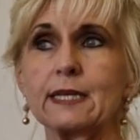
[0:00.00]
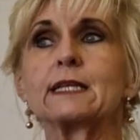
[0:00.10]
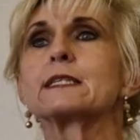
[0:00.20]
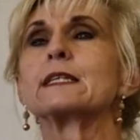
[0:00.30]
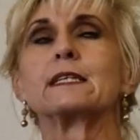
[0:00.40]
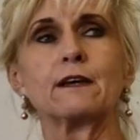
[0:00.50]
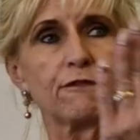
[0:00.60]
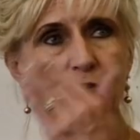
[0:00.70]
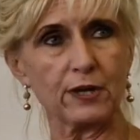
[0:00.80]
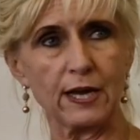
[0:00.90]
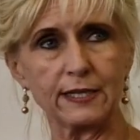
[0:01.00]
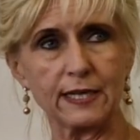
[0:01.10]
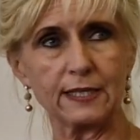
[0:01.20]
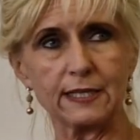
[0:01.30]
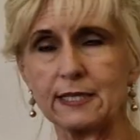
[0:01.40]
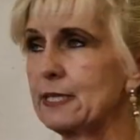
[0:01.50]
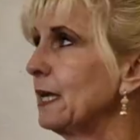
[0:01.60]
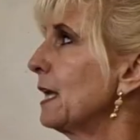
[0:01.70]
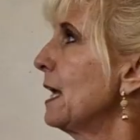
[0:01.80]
It's a different identity.